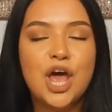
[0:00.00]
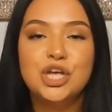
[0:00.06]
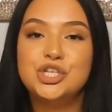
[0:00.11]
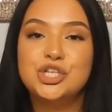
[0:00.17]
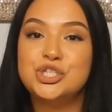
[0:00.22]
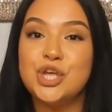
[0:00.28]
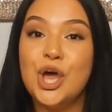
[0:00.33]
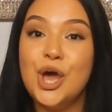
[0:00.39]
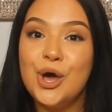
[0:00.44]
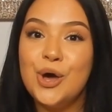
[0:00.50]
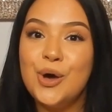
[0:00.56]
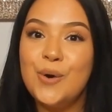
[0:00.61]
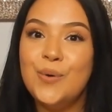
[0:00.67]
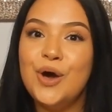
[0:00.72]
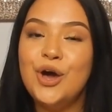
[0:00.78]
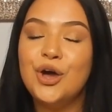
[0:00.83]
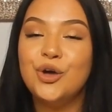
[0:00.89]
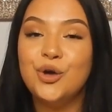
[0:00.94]

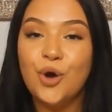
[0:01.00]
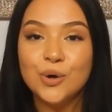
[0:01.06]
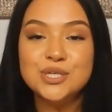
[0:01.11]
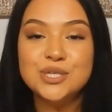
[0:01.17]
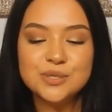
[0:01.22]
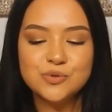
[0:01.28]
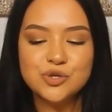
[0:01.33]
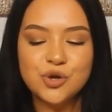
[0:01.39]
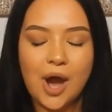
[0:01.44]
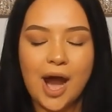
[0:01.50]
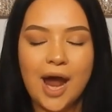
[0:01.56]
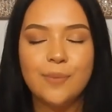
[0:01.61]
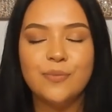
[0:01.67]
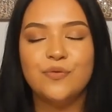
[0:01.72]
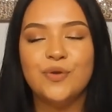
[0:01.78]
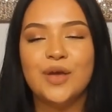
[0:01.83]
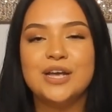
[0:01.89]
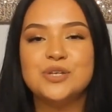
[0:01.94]
So go
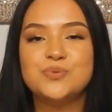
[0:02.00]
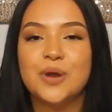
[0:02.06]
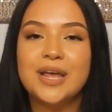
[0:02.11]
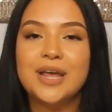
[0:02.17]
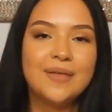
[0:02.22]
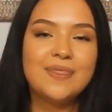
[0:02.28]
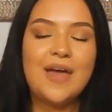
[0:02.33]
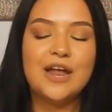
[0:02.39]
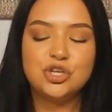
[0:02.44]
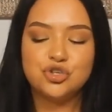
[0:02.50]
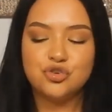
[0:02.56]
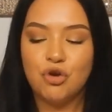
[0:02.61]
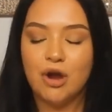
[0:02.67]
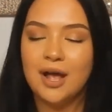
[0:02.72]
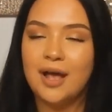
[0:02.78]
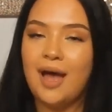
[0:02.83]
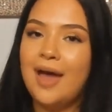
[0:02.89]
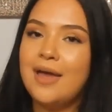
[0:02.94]
subscribe if you guys want to get that trunk.